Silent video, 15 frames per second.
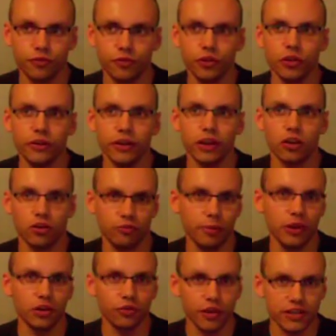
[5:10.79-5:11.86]
feeling of
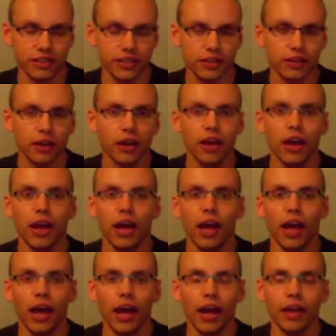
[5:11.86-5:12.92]
being rested
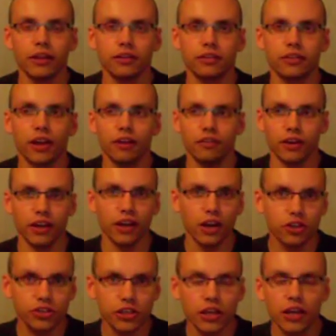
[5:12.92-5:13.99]
and having
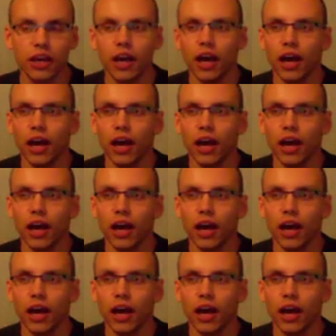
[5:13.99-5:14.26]
energy,